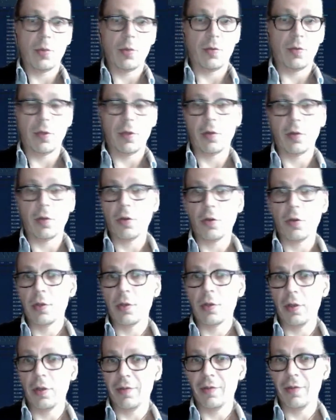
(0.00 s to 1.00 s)
of
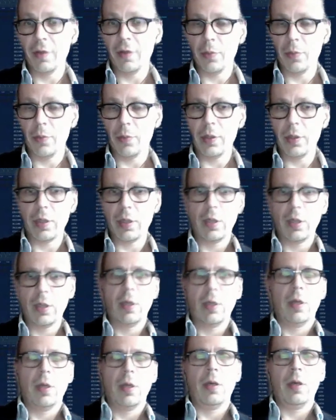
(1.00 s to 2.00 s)
technological development,
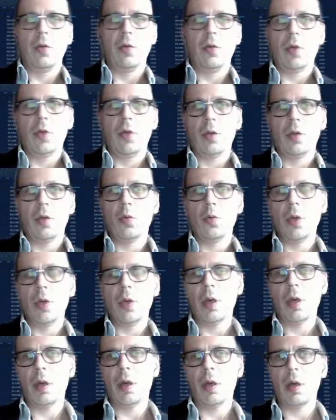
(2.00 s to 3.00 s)
is that we
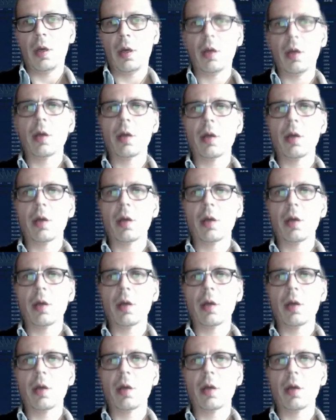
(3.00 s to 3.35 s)
are